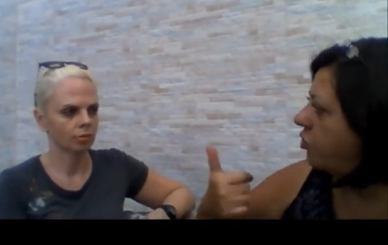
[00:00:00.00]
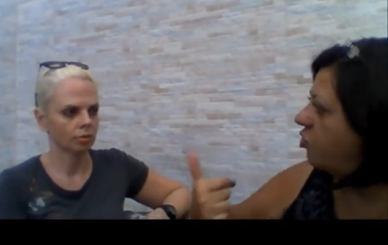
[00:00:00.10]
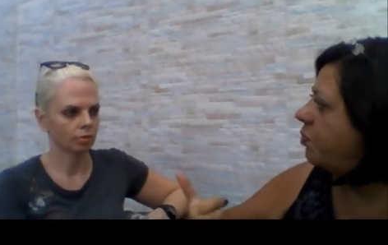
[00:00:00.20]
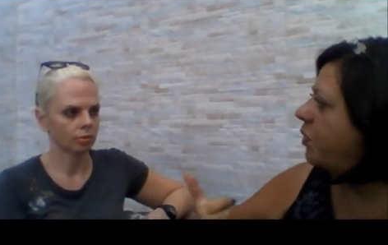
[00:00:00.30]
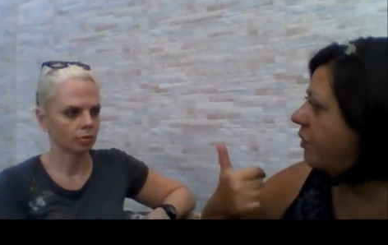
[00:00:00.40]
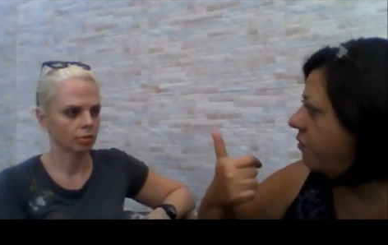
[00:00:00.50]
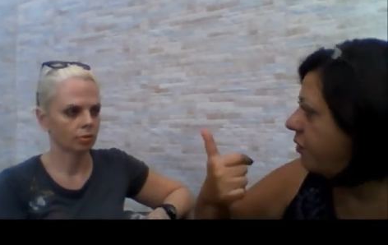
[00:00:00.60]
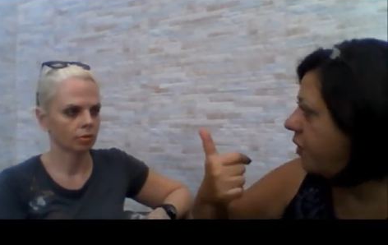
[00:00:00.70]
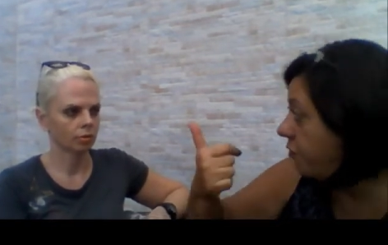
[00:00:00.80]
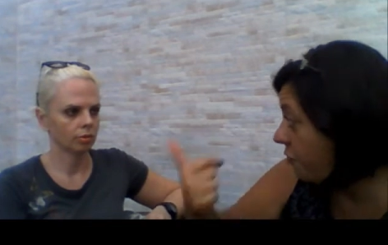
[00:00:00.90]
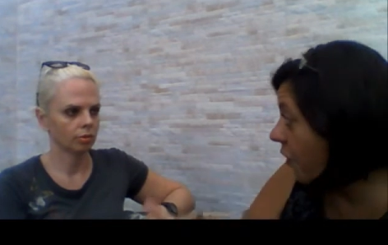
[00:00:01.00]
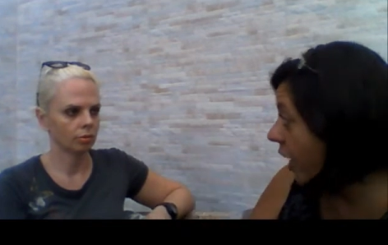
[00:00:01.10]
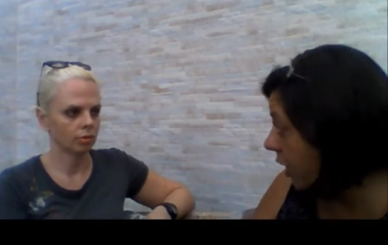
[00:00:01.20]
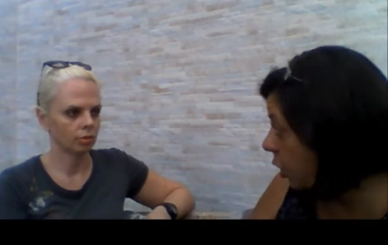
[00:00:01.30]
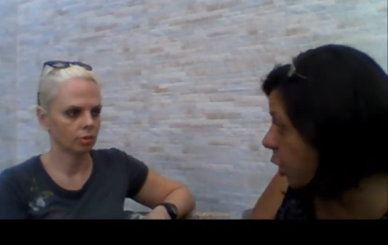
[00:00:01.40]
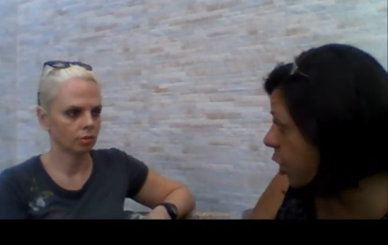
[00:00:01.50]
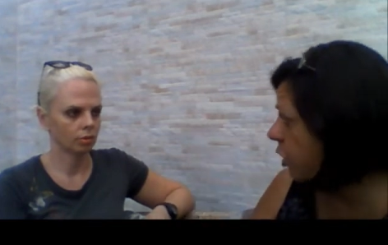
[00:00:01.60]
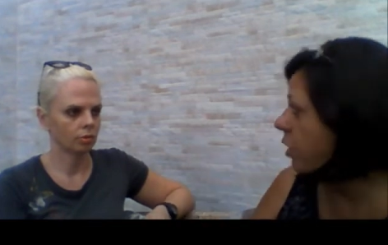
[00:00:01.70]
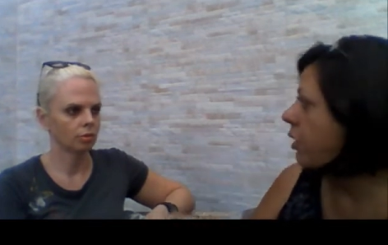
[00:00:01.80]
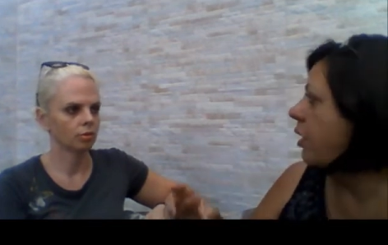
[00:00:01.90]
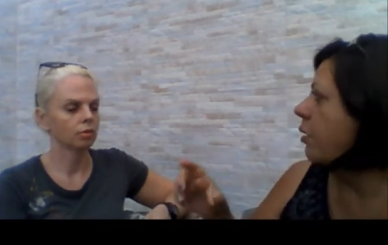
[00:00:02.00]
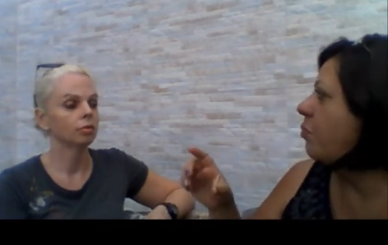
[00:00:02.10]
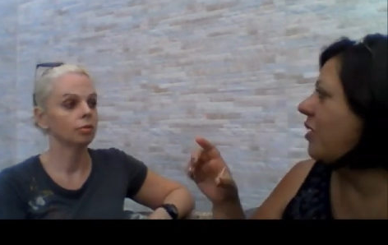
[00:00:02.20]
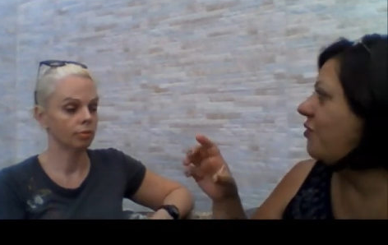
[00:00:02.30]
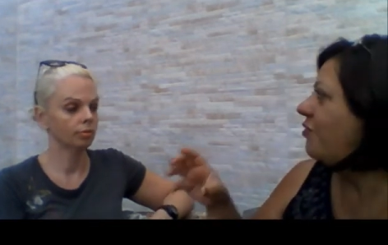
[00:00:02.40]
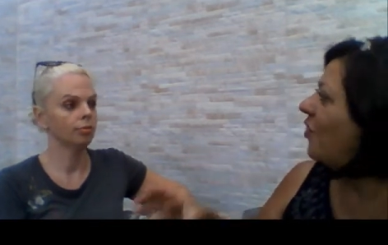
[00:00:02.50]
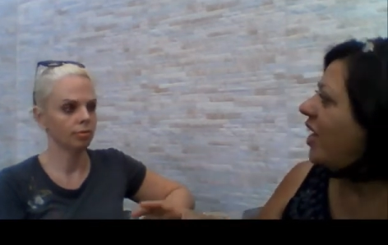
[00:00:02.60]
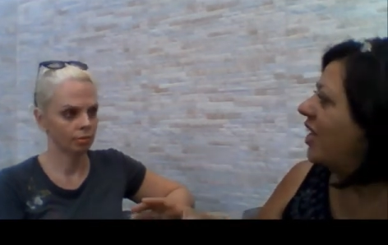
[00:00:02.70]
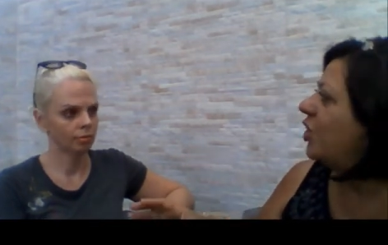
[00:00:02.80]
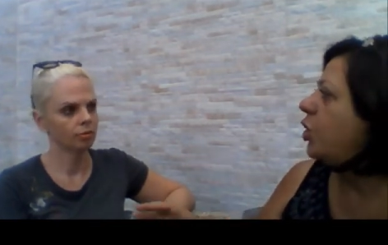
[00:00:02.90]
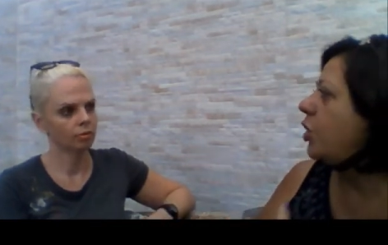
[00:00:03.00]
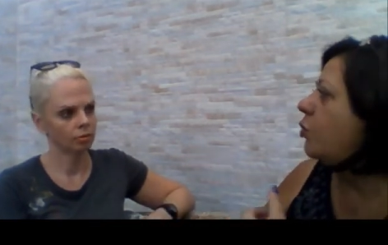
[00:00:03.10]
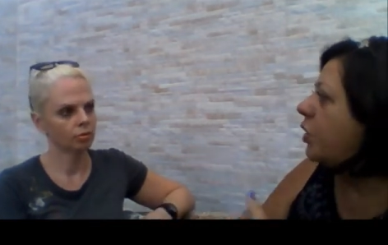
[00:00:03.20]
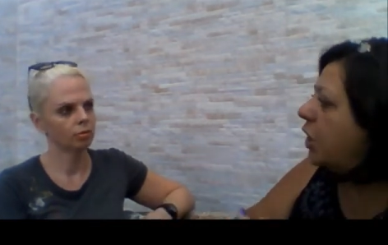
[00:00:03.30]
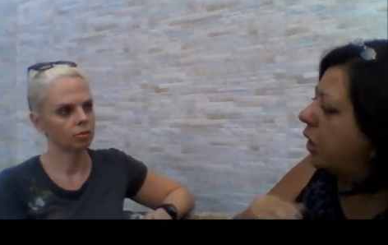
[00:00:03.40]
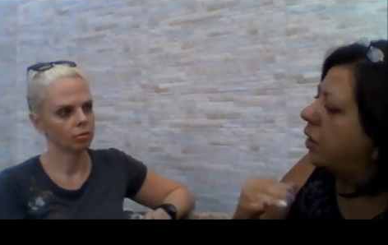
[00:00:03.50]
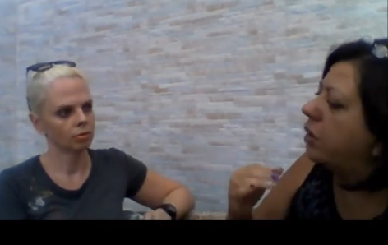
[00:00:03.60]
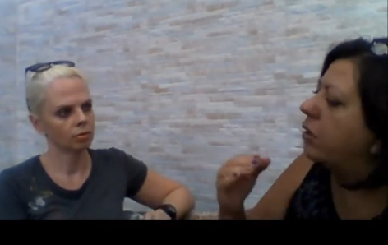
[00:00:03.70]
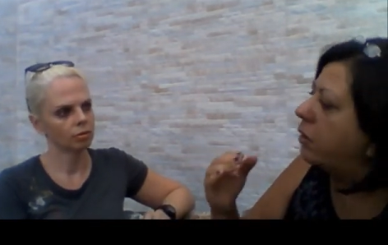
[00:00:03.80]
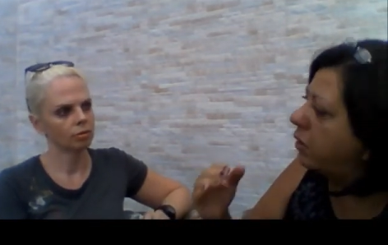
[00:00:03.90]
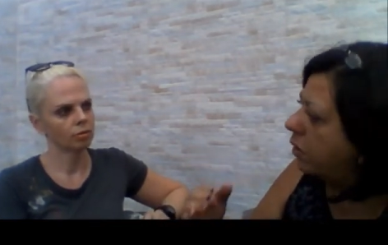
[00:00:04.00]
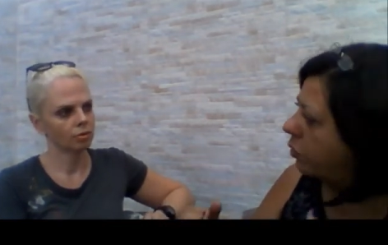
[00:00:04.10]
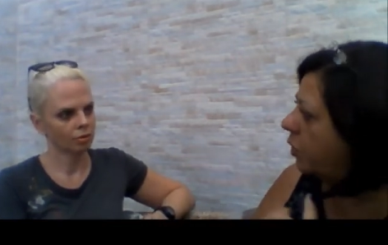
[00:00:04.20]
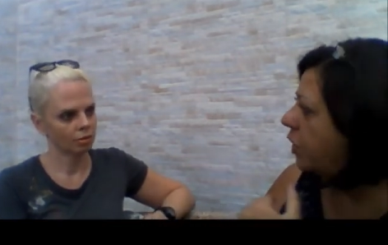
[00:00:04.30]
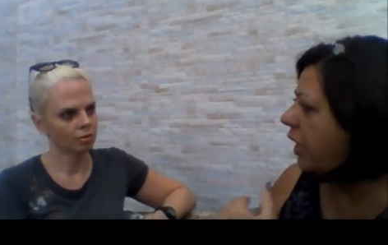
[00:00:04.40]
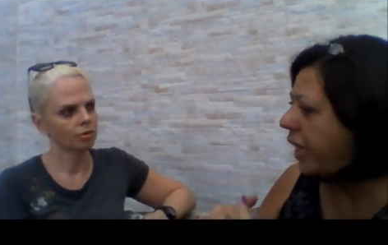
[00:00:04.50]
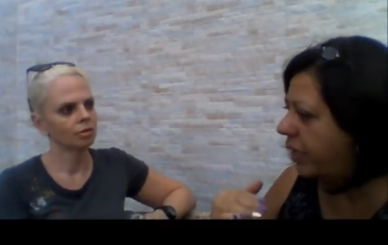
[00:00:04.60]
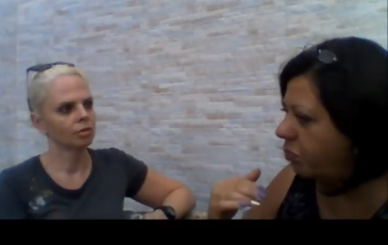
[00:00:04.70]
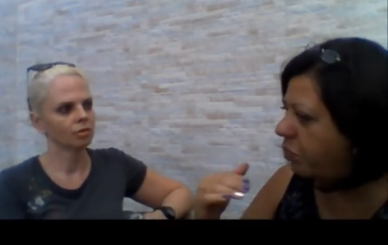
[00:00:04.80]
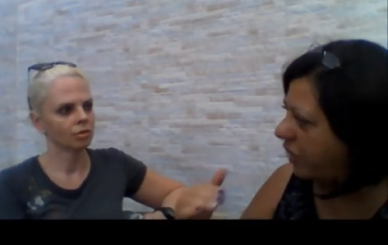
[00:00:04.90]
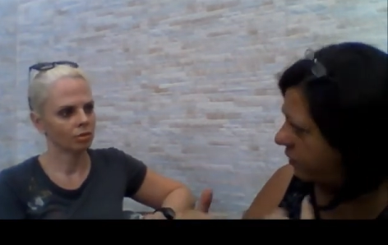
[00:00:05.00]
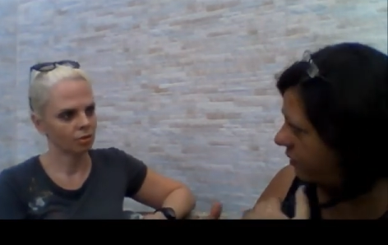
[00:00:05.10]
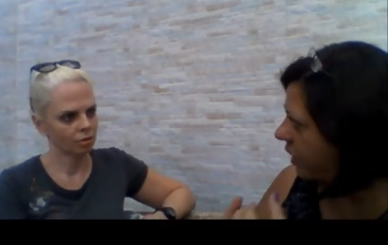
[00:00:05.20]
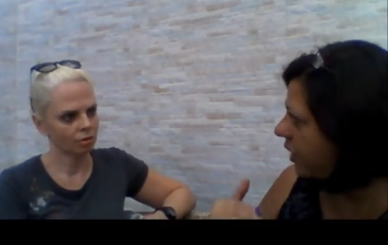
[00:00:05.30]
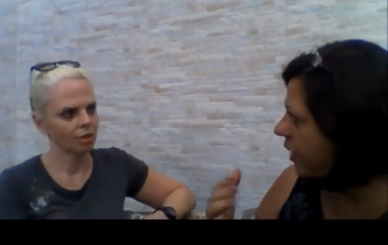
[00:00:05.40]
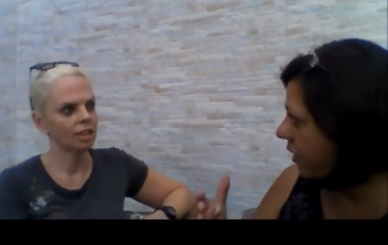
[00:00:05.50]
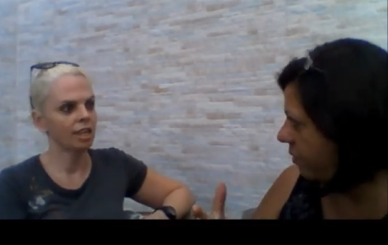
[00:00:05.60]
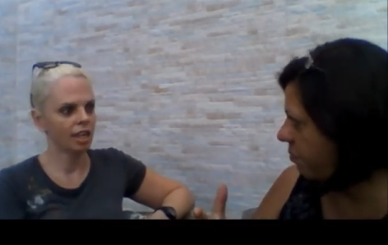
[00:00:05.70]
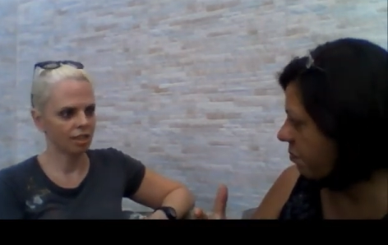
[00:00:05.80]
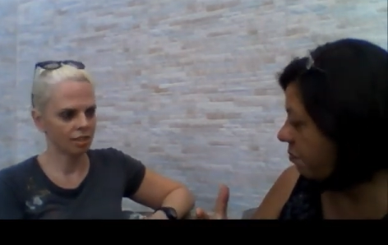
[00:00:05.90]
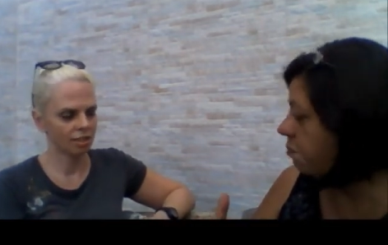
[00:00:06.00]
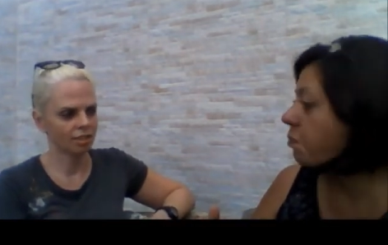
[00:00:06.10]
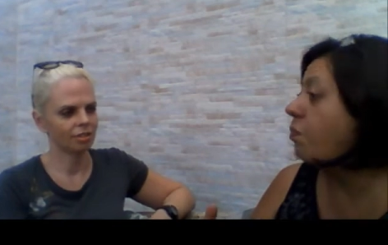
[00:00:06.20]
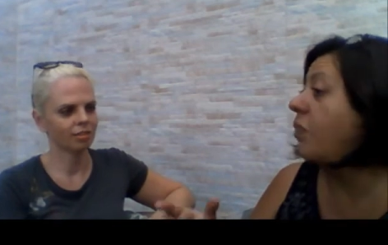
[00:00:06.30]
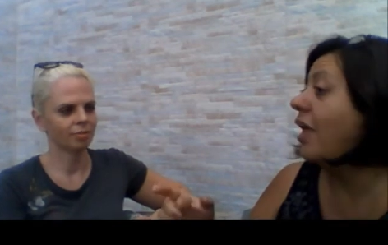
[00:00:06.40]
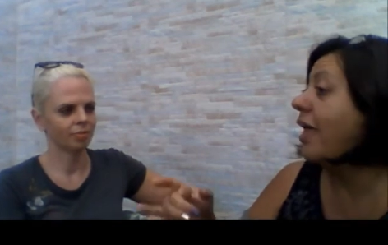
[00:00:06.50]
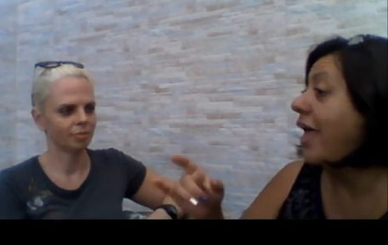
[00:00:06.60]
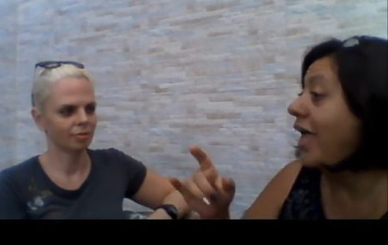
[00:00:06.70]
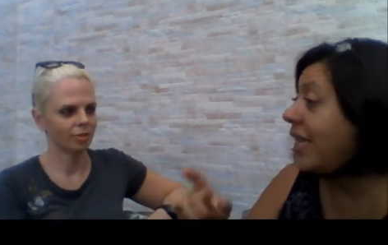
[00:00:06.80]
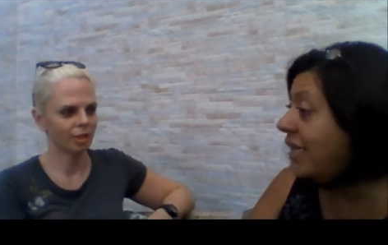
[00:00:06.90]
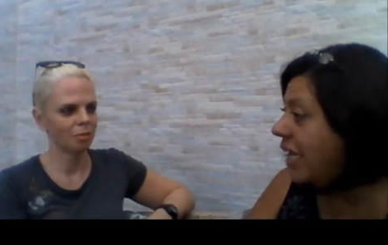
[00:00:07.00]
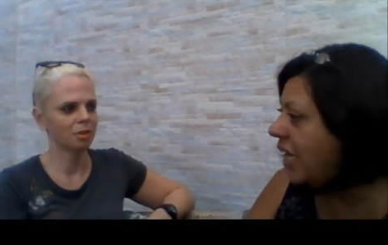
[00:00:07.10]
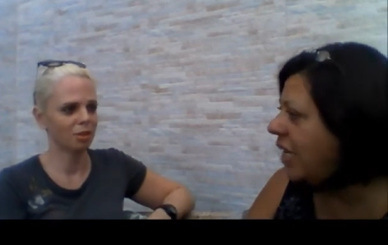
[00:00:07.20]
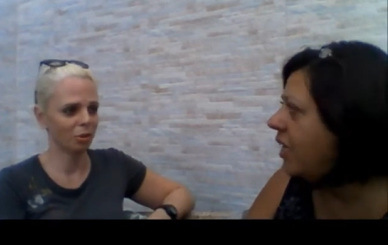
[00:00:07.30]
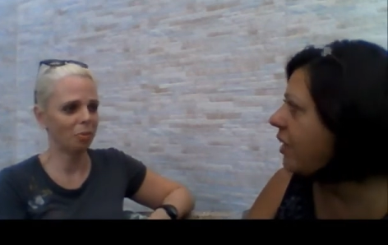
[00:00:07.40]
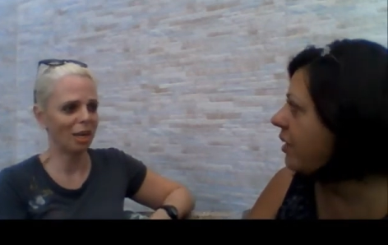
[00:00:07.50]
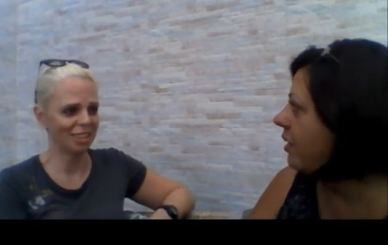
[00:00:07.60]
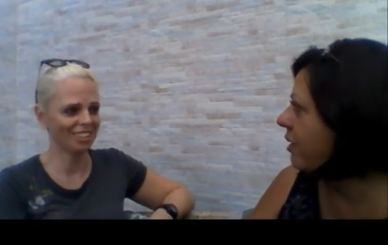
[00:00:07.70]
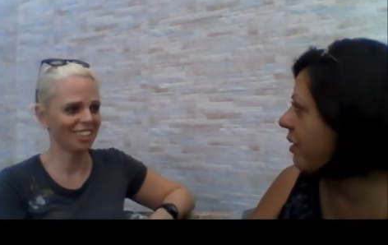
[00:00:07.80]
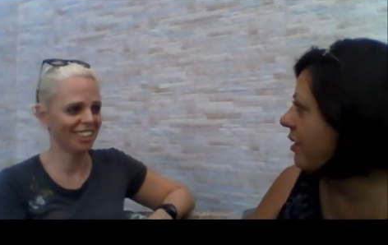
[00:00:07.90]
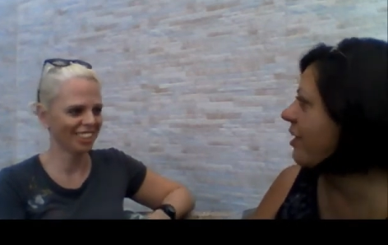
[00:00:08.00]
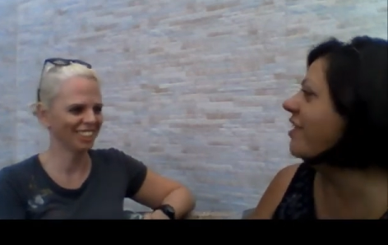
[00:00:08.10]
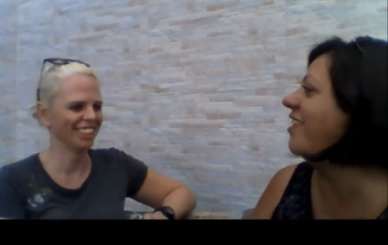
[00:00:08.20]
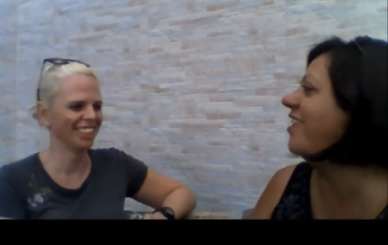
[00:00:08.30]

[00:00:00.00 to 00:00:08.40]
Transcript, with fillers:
Speaker 1: to speak in French, but mm-hmm. French you were you were like basic.
Speaker 2: Yes and they I'm too basic.